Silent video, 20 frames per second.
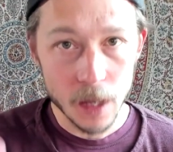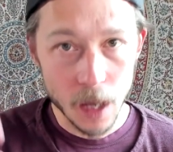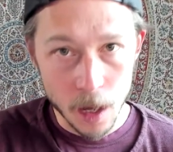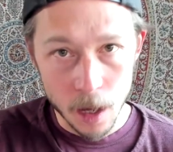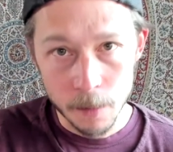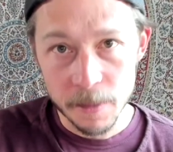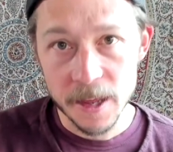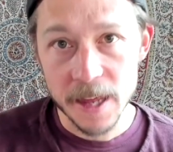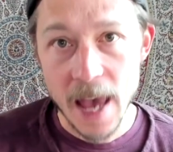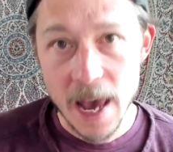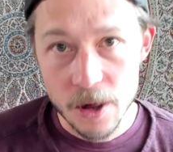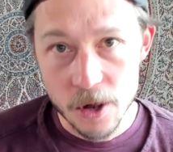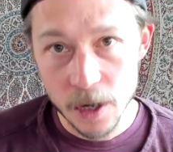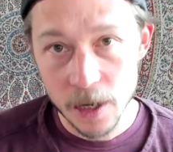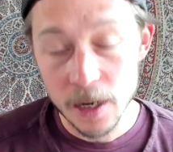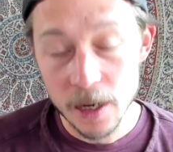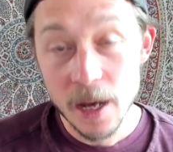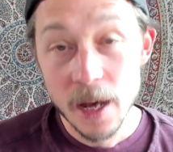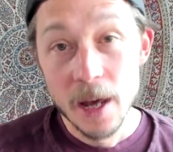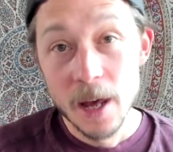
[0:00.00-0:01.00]

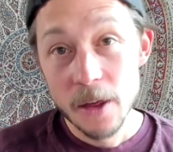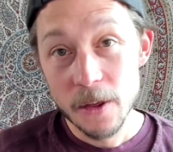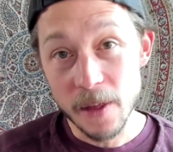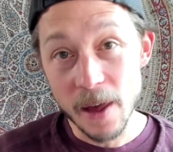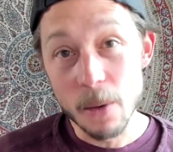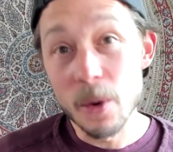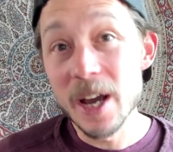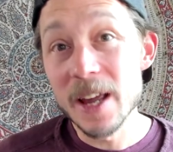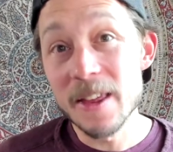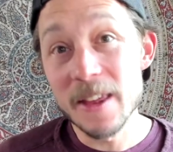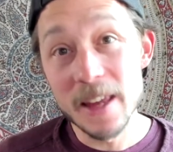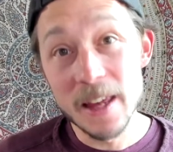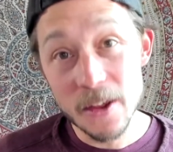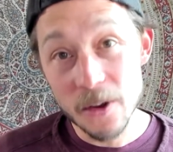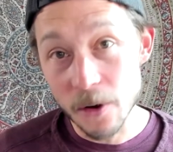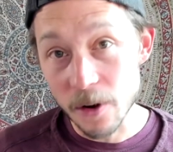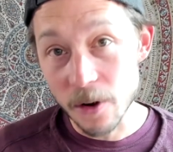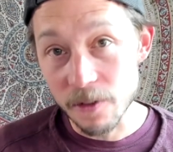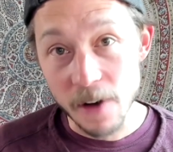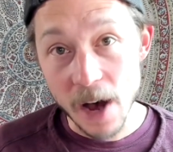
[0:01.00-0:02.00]
section. So that way it's
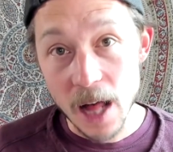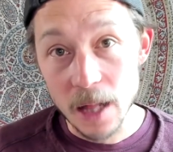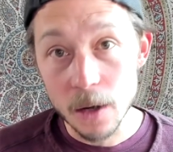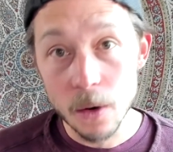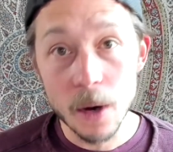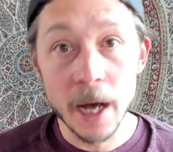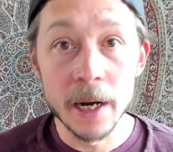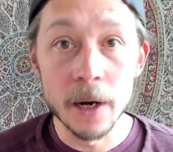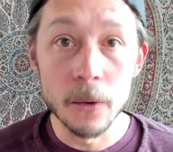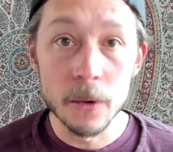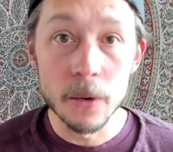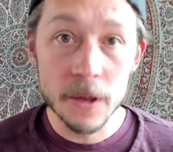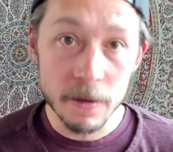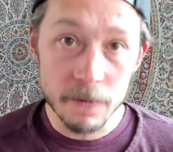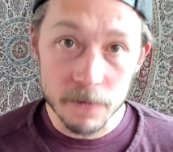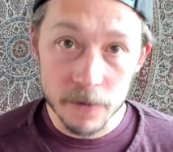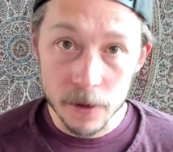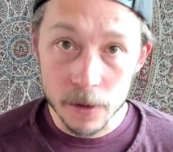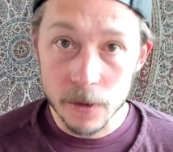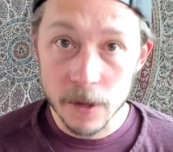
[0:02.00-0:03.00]
easier to follow. I know it's
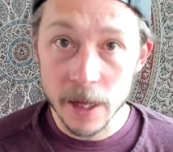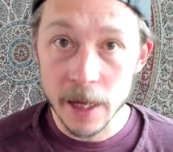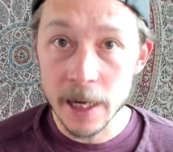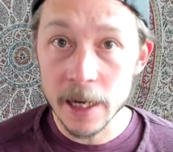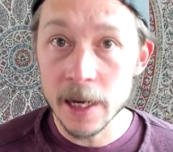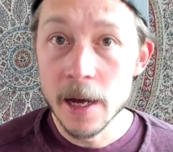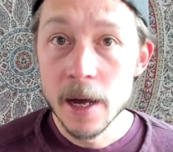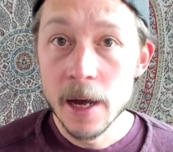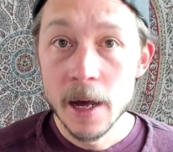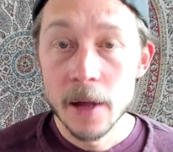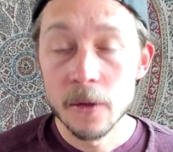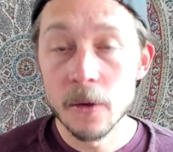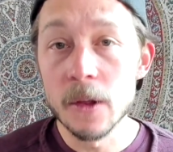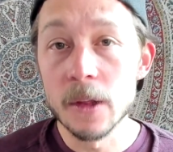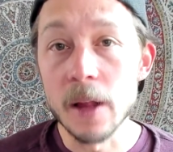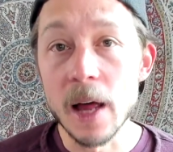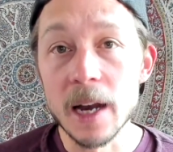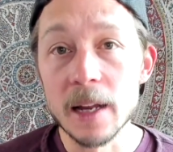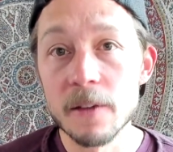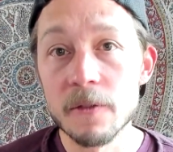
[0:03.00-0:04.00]
confusing. There's
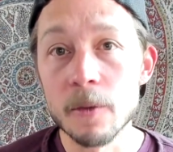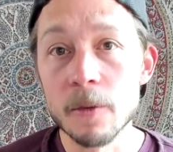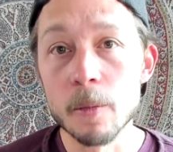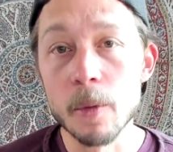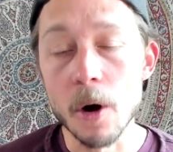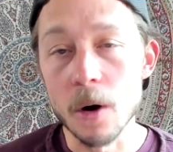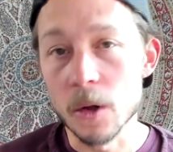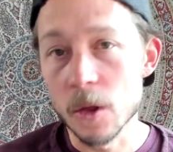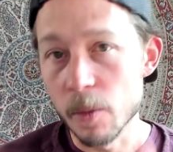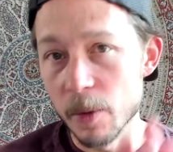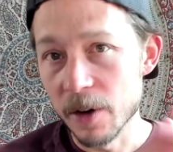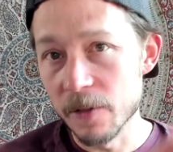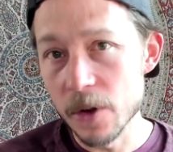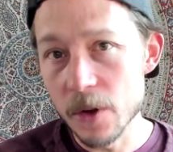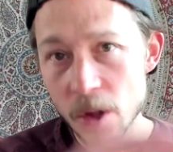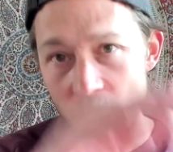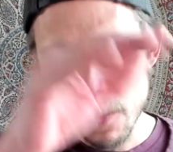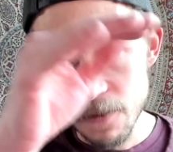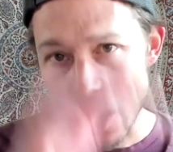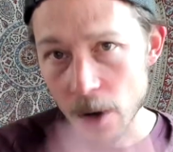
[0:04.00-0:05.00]
a lot of different parts, but if you
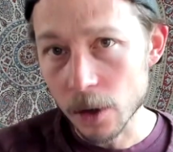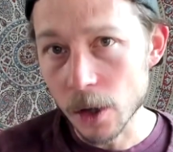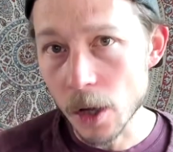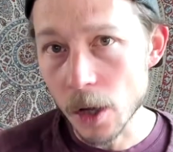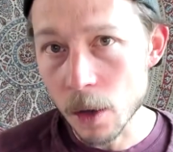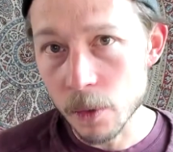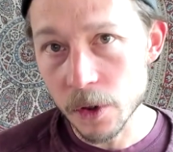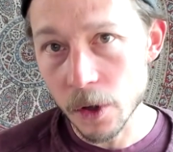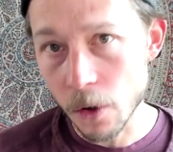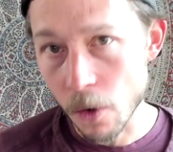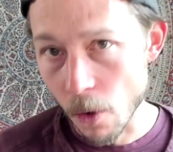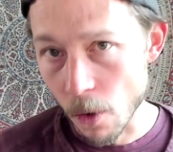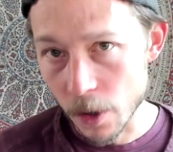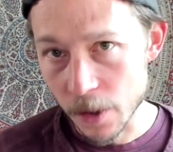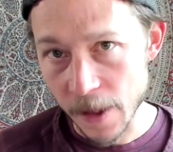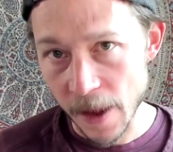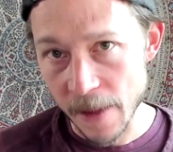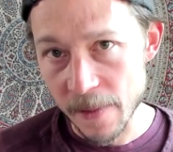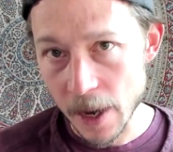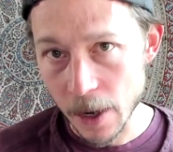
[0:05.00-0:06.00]
just follow along with the
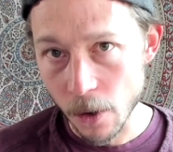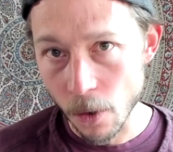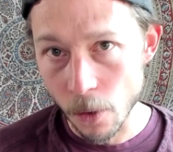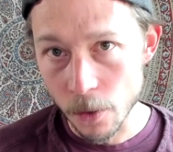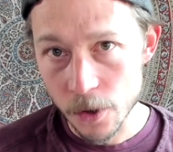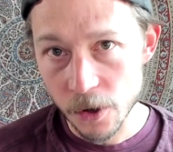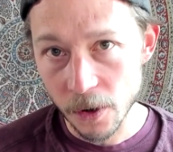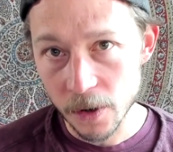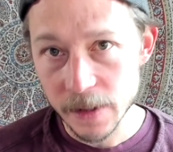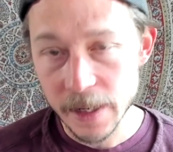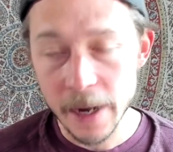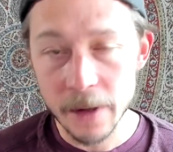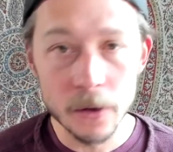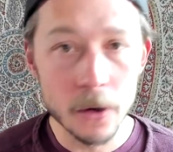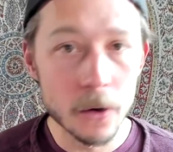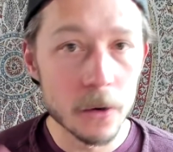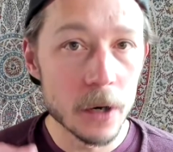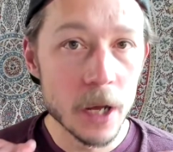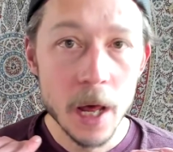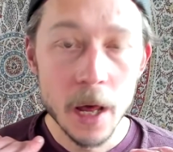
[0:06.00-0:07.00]
chords on that chord chart
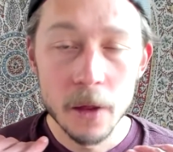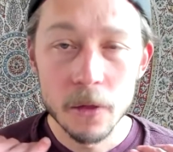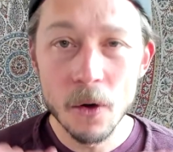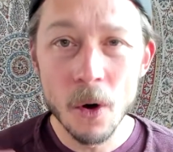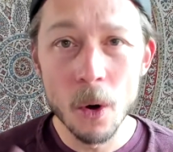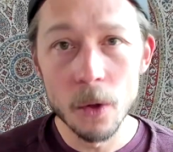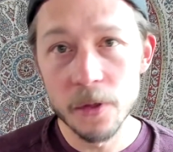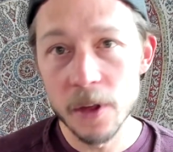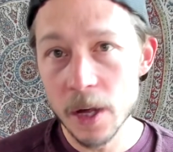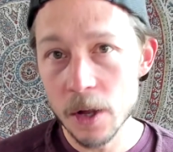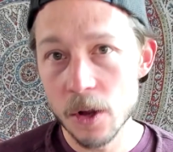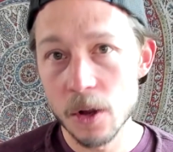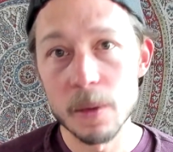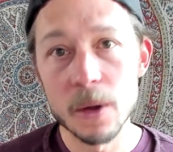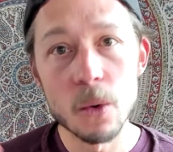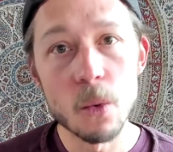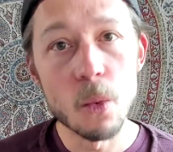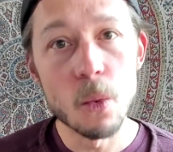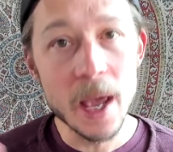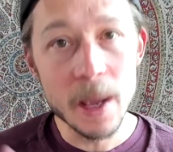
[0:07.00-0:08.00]
download, the whole thing should
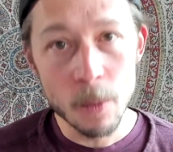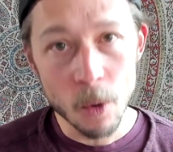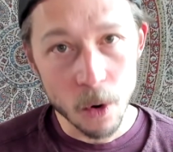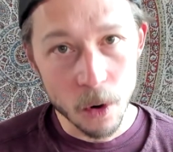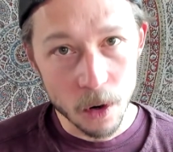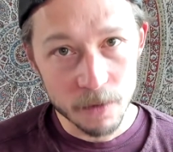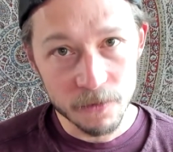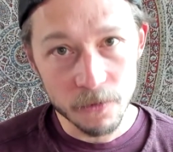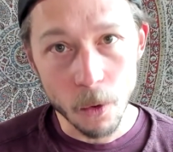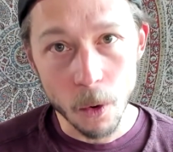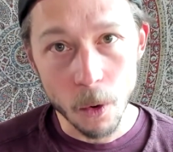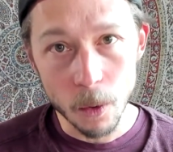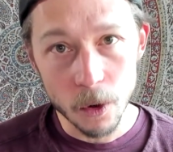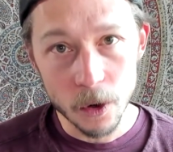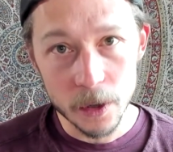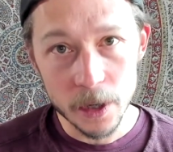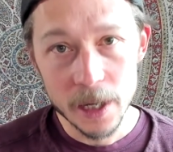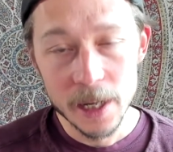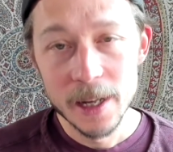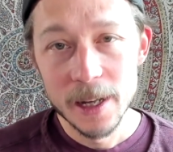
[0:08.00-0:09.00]
be way more
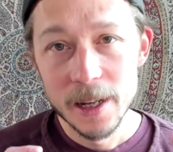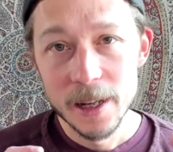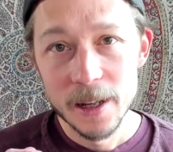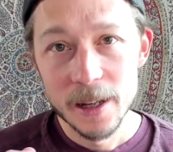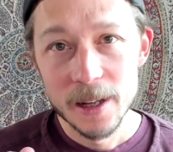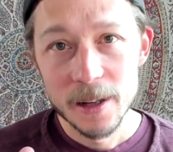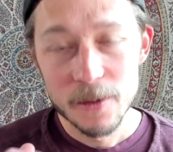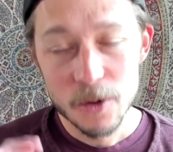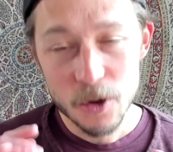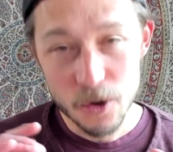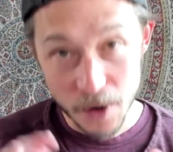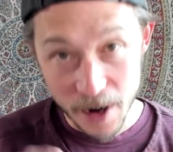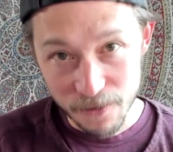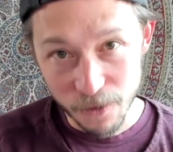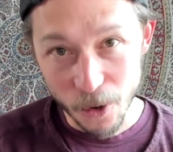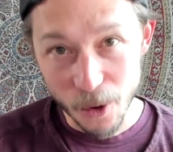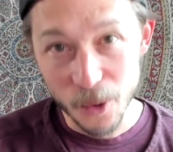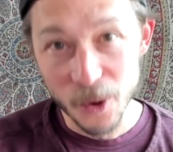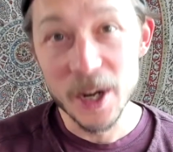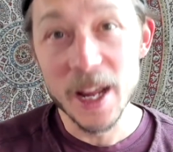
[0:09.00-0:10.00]

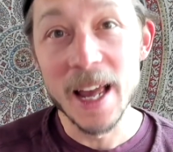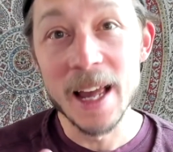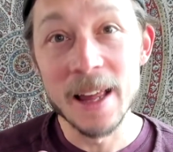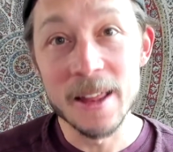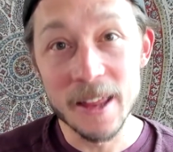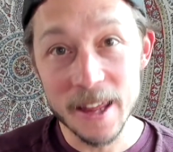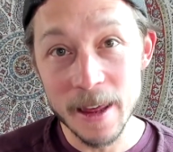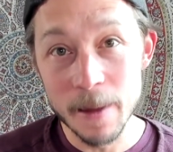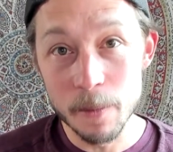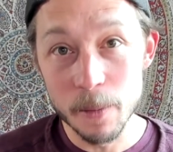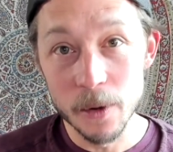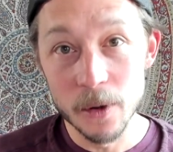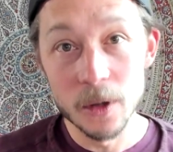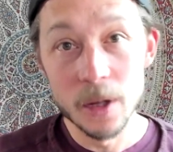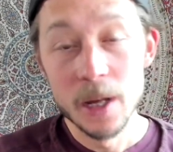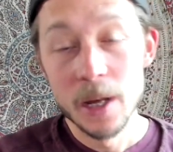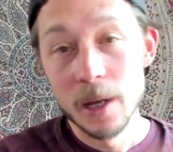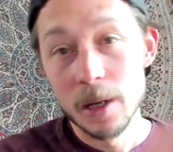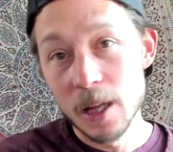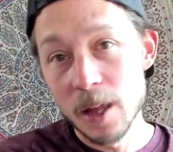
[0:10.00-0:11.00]
straightforward and
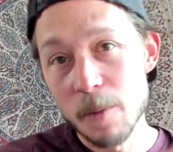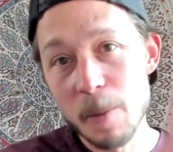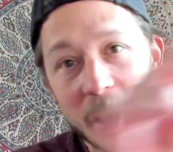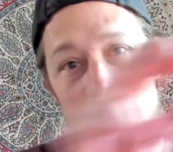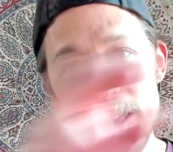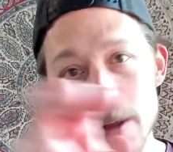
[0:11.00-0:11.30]
simple because basically